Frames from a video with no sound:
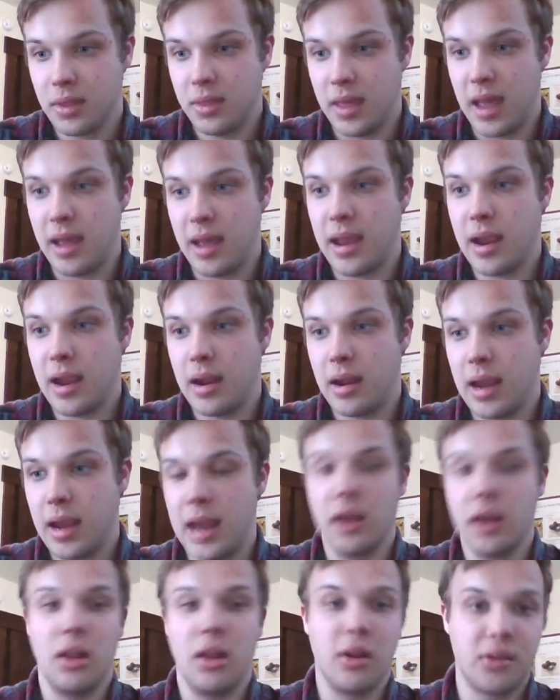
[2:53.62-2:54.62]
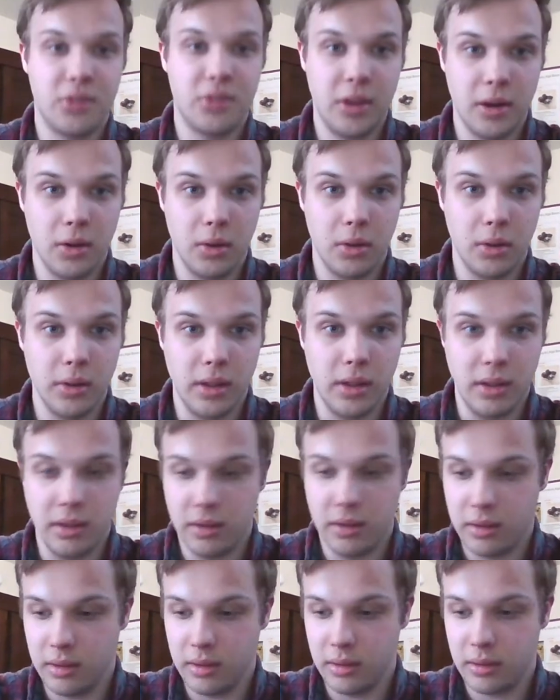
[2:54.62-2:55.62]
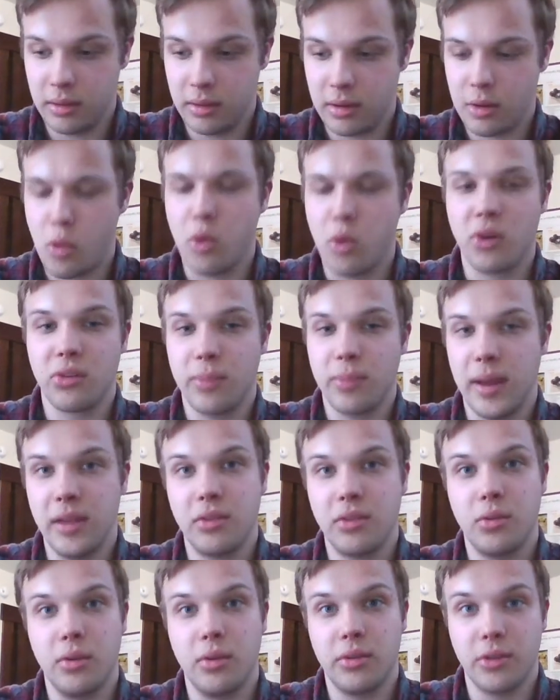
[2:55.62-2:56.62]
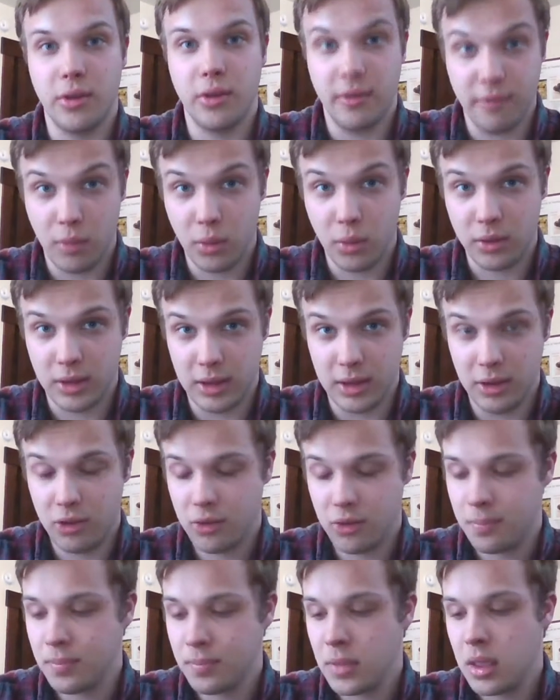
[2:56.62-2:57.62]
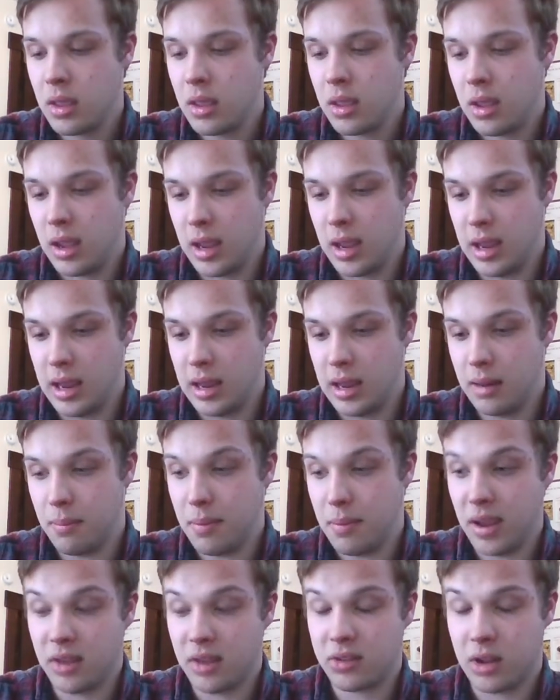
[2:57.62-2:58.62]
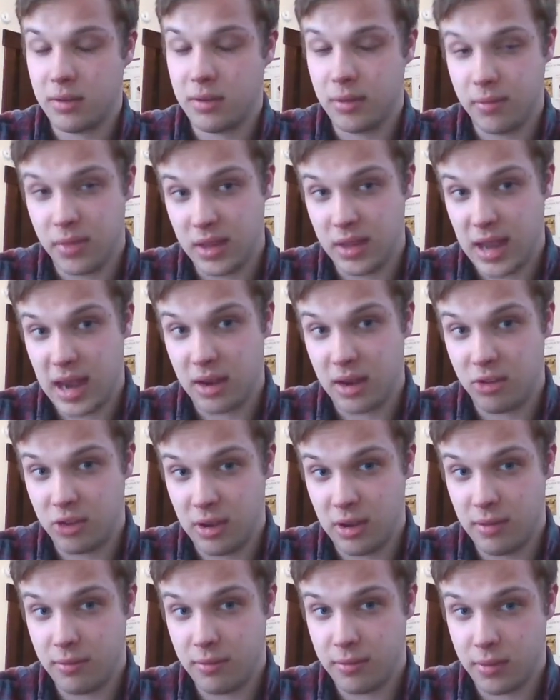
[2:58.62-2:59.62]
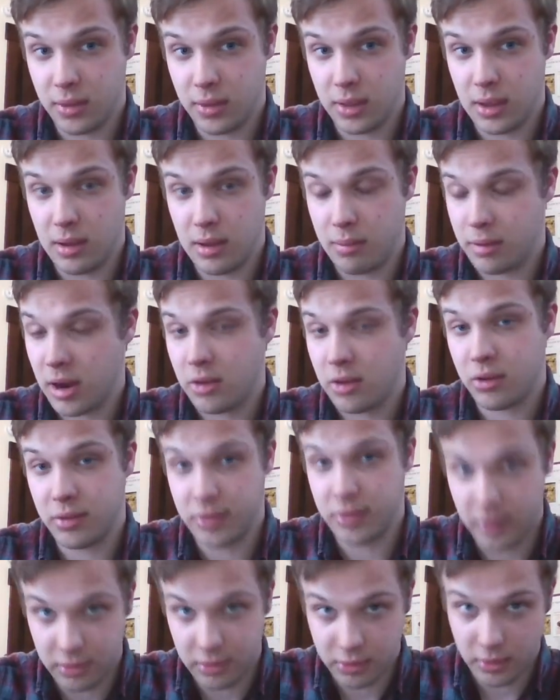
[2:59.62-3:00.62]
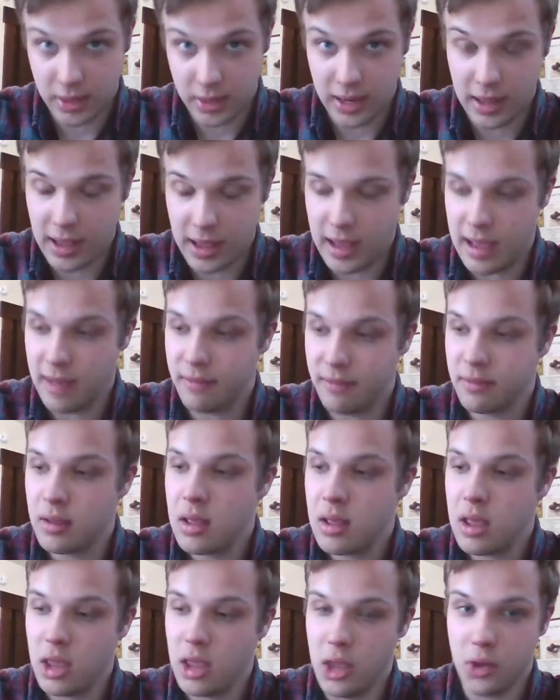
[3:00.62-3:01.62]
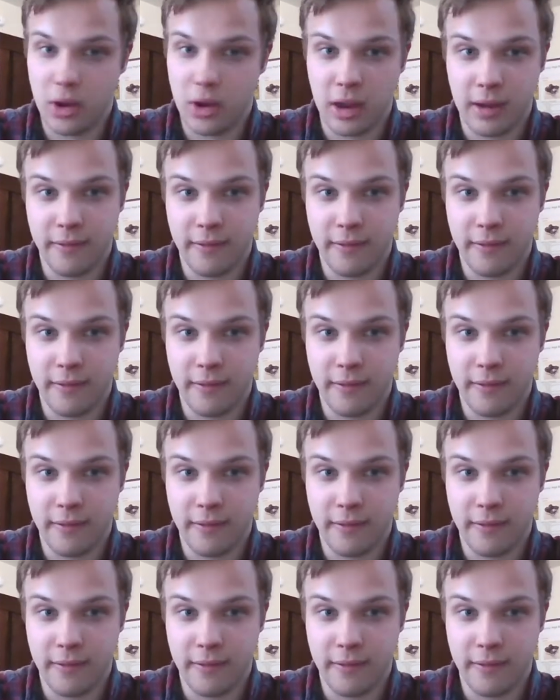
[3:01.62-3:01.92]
that analog signal corresponds to a certain voltage, and based off of the data sheet for the pressure sensor that I have, you can